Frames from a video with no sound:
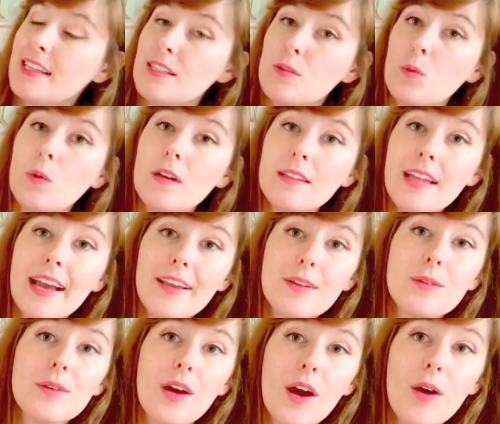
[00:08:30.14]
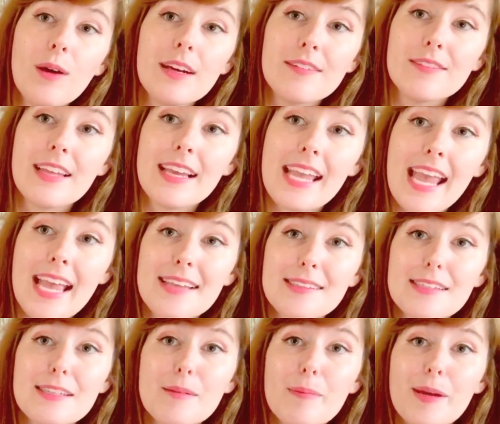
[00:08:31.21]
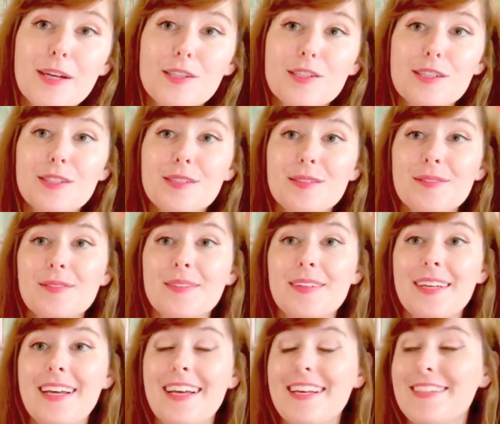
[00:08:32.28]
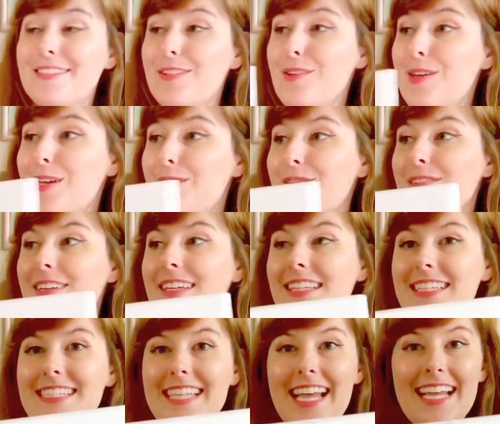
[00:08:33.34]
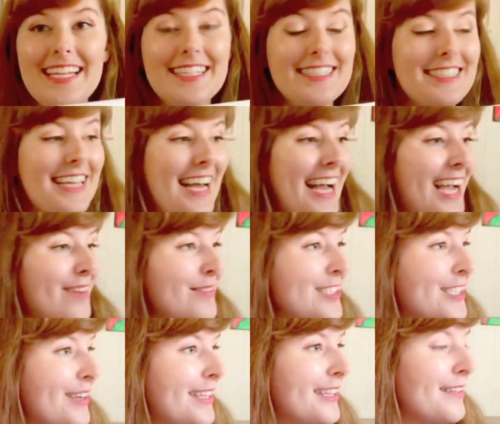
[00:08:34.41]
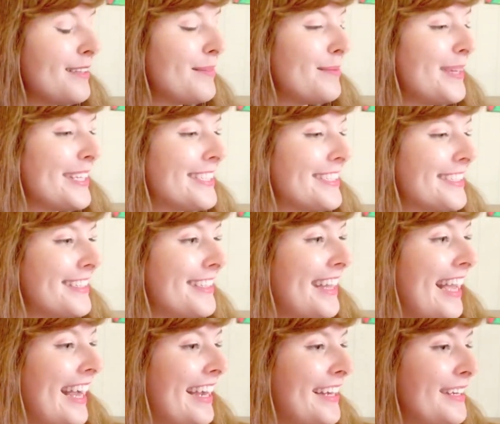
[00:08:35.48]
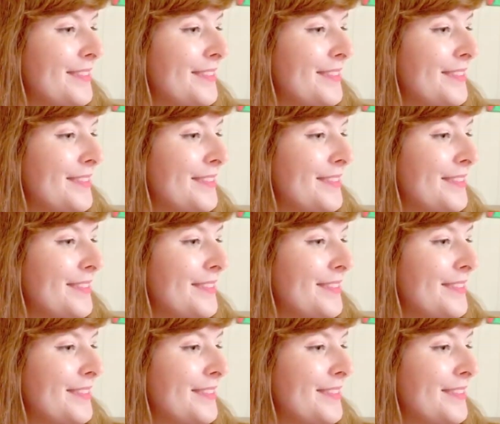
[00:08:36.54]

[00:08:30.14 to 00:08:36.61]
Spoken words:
will let you know if they can't see the pictures. So you can really take your time showing them the pictures there.